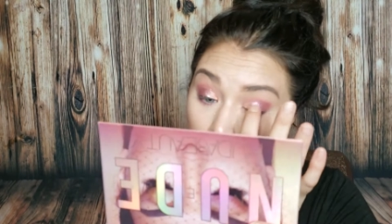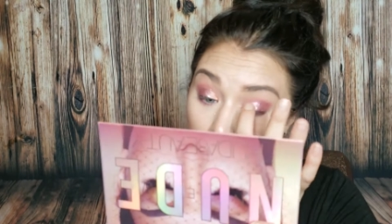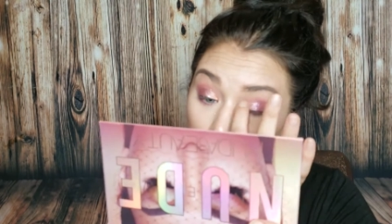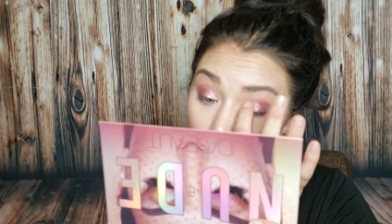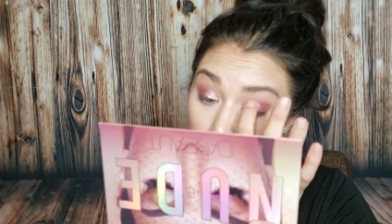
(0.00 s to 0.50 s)

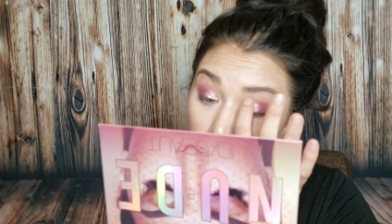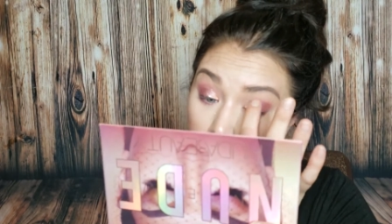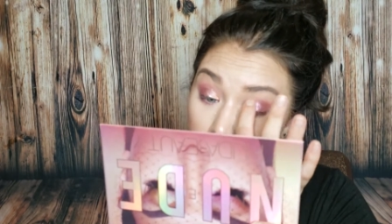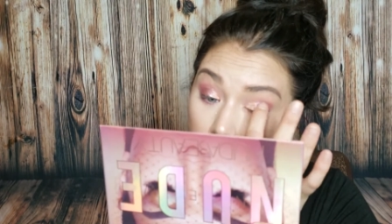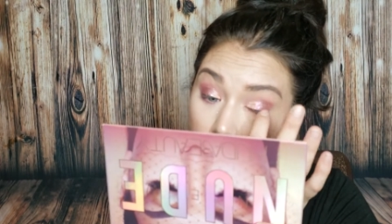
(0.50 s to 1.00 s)

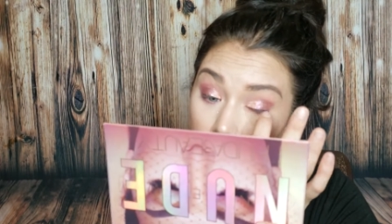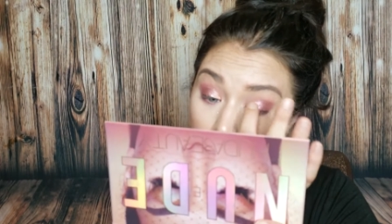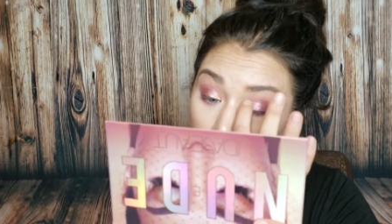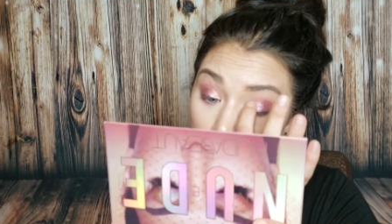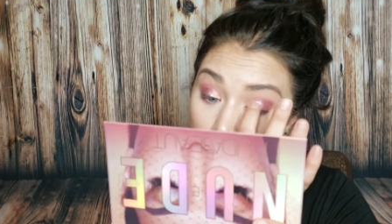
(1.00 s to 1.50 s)
And
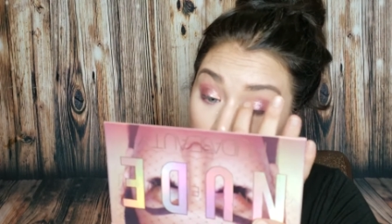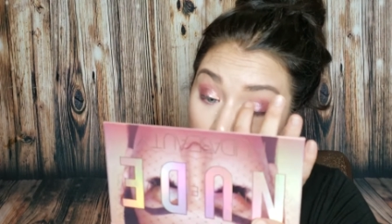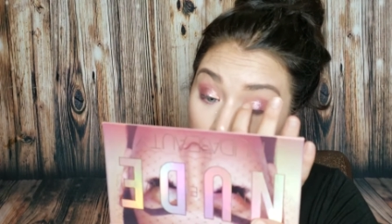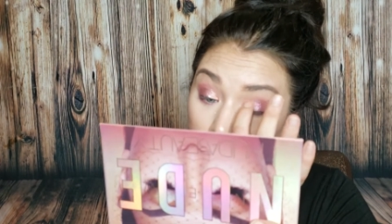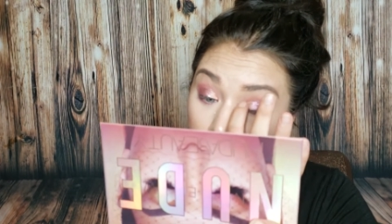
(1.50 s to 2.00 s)

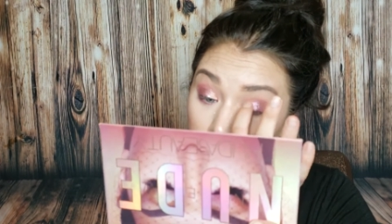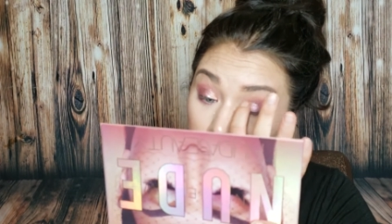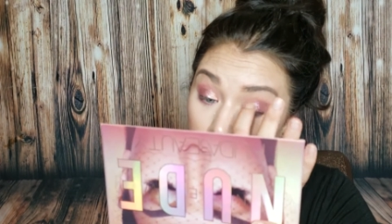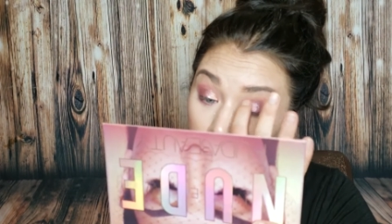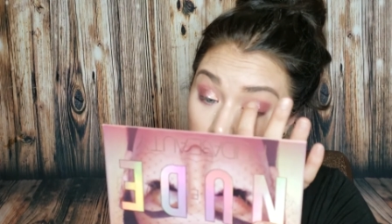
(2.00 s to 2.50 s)
I
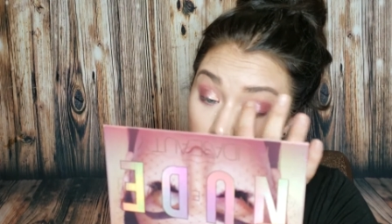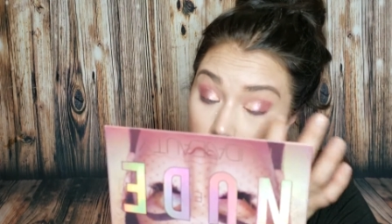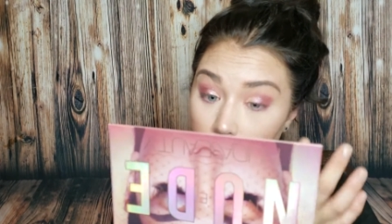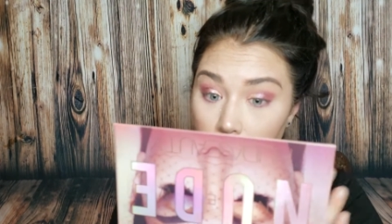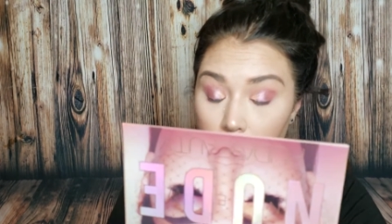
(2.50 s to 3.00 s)
don't
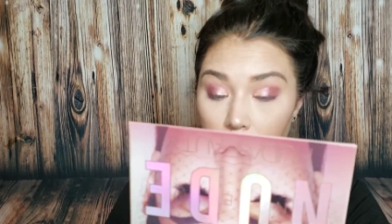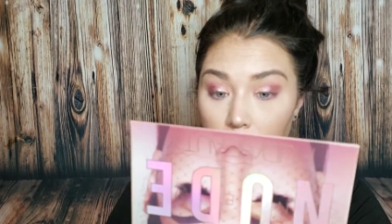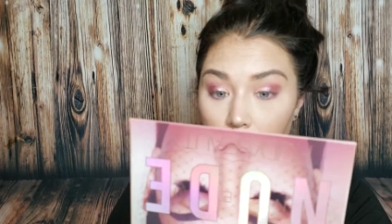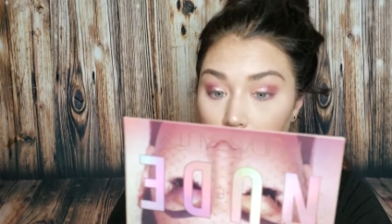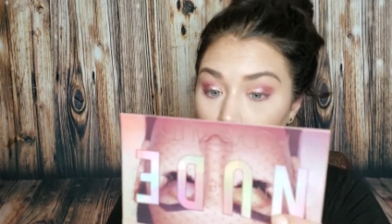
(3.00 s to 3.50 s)
know
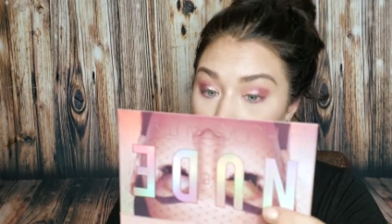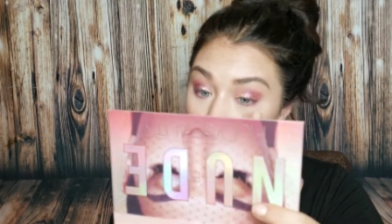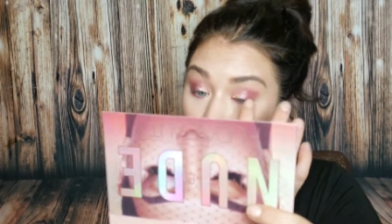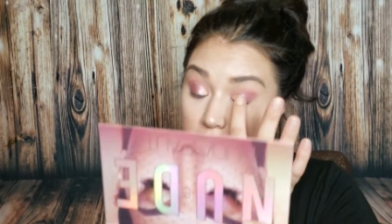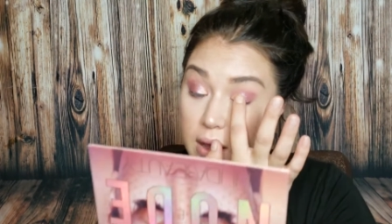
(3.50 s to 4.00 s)

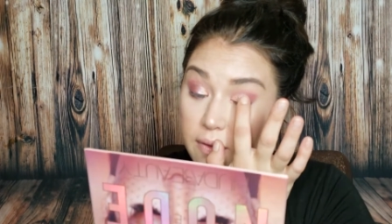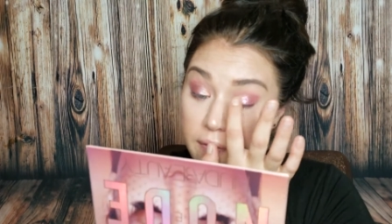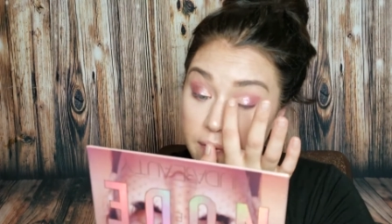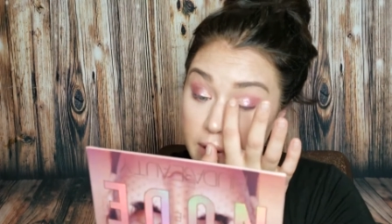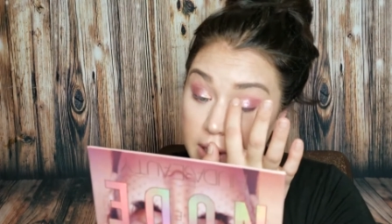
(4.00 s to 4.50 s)

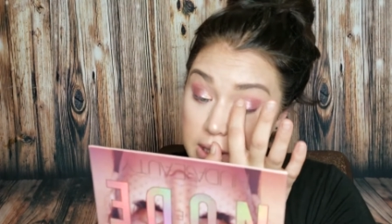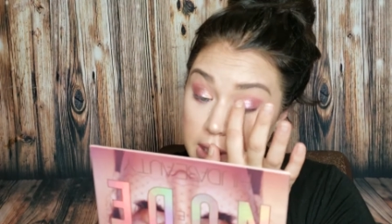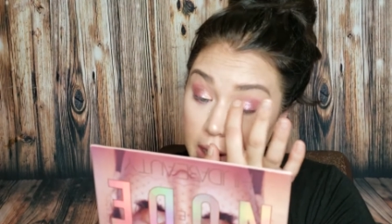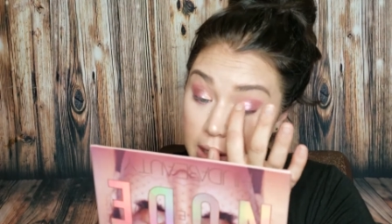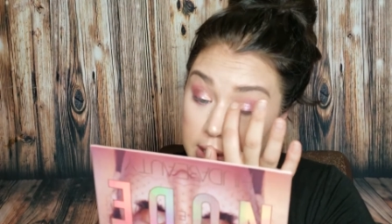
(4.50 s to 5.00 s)
if
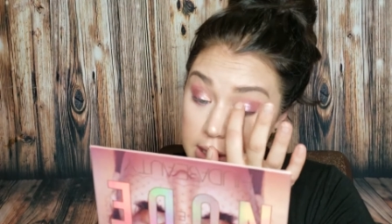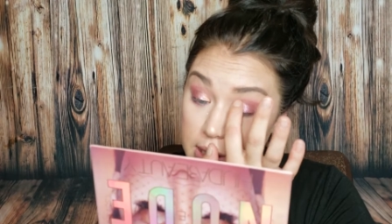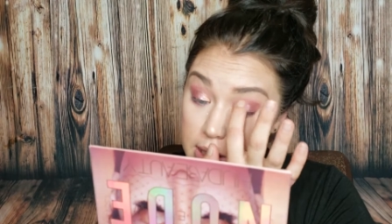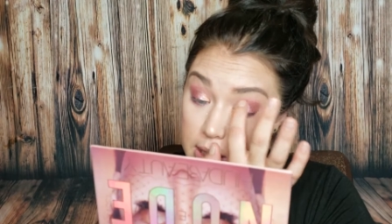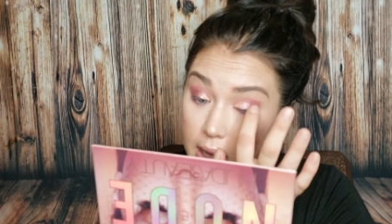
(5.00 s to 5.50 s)

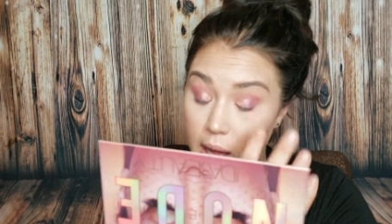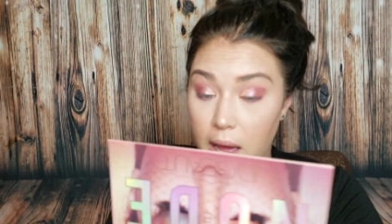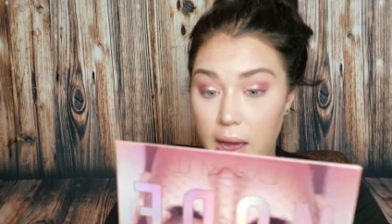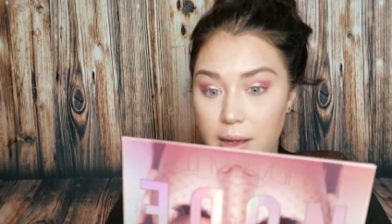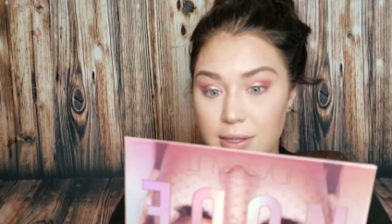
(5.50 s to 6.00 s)
Tati
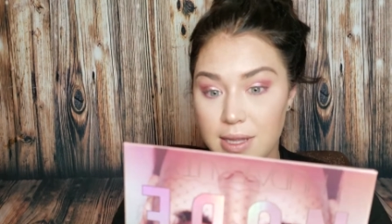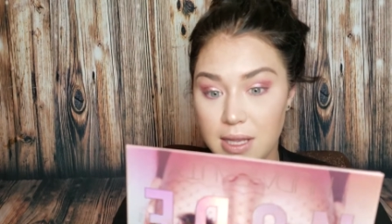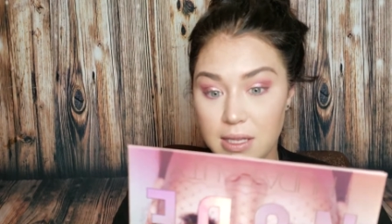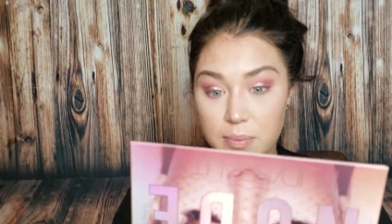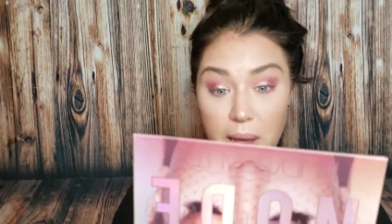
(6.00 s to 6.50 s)
has
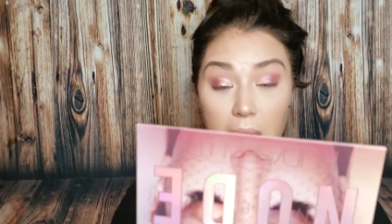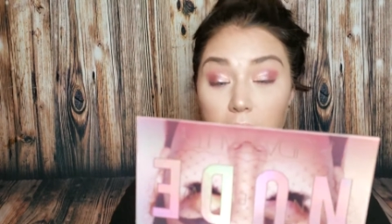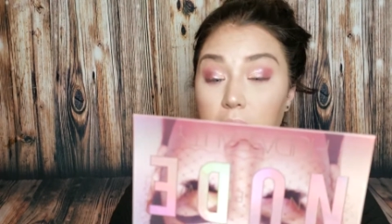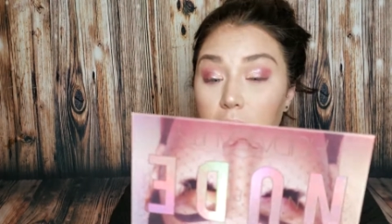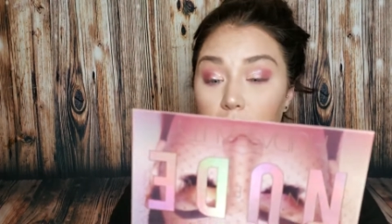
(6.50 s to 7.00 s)
this
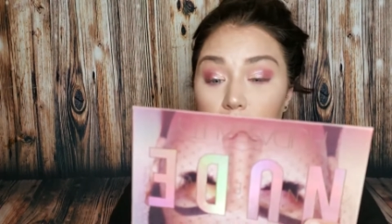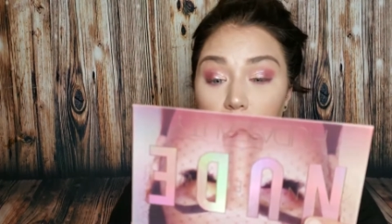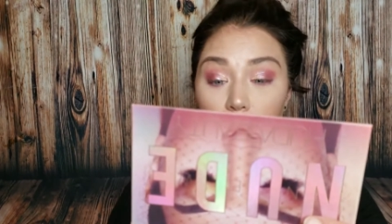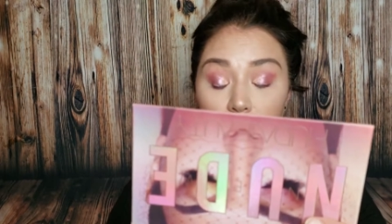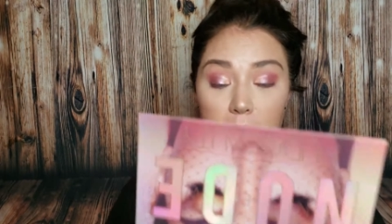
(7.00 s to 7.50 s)
palette or
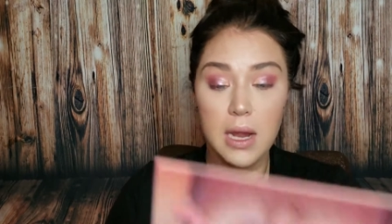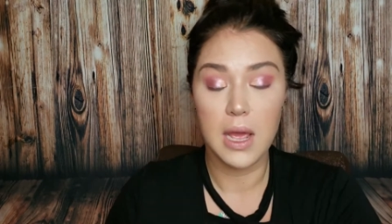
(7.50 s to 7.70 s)
not,